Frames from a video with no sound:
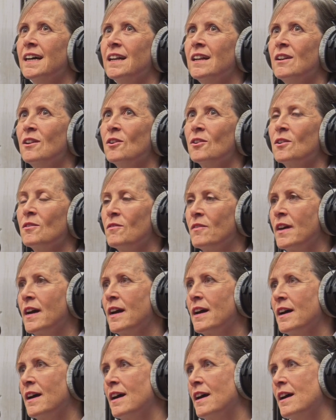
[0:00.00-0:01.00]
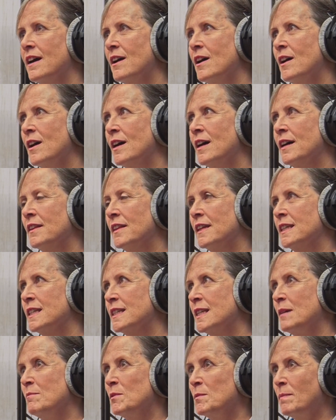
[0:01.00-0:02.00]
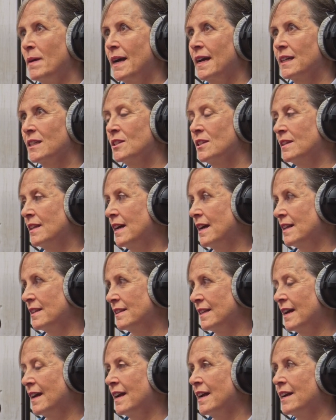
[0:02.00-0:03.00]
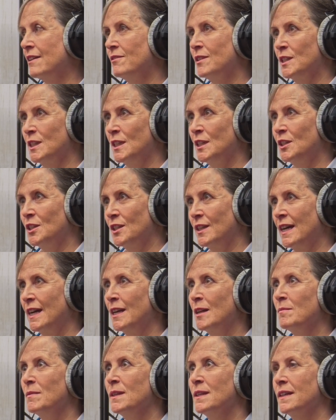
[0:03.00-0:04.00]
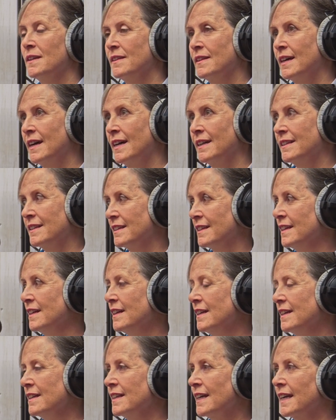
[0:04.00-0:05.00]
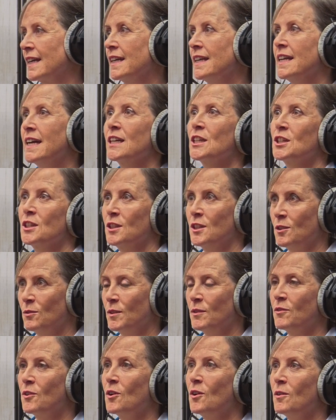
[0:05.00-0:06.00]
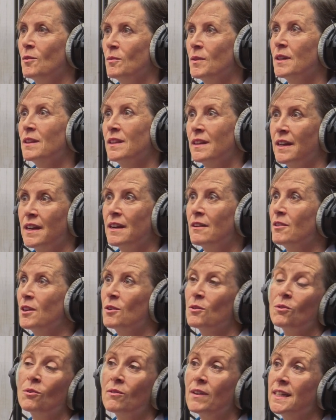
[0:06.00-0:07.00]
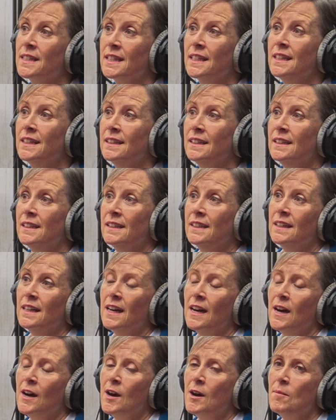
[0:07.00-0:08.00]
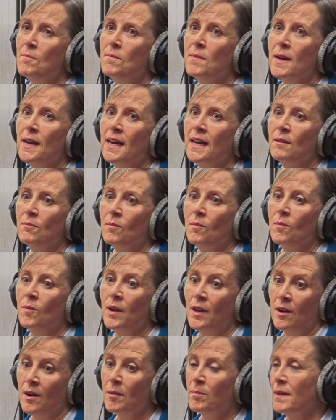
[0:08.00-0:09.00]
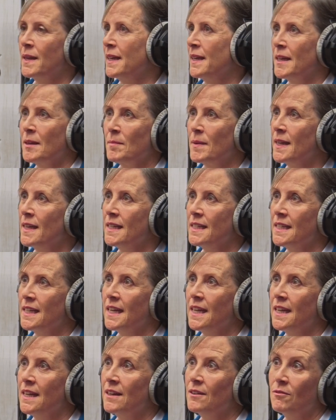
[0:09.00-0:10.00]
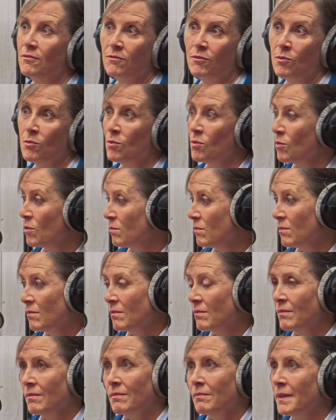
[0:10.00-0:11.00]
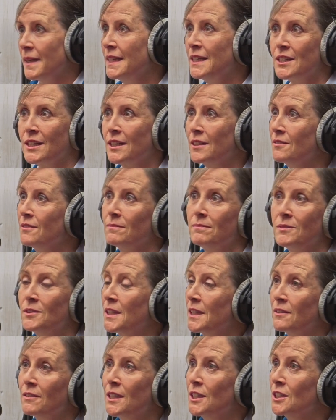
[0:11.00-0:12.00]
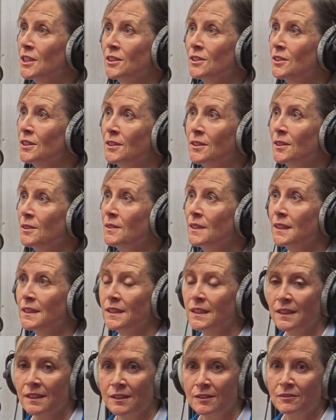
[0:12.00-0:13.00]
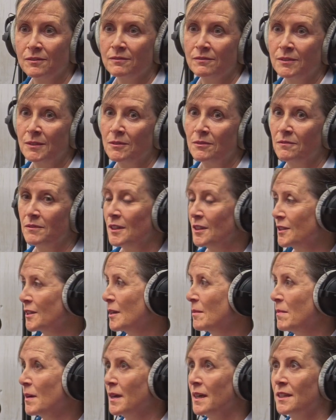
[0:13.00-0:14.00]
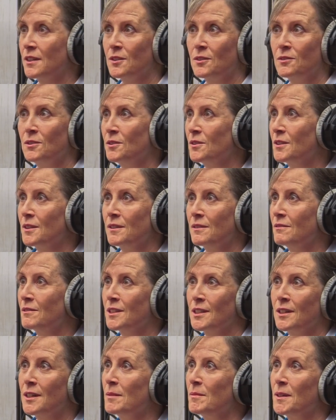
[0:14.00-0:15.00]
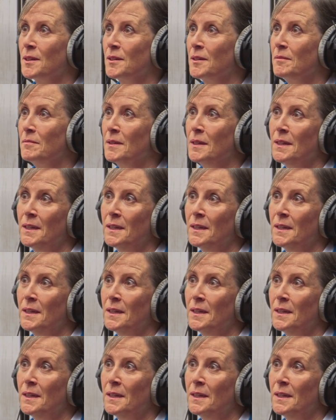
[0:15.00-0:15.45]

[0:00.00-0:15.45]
a lot of that I think stems back to that heritage element and that connection that we've got with the area already. And we are planning a place here for many generations. You know, it's from the first-time buyers through to the retirement home,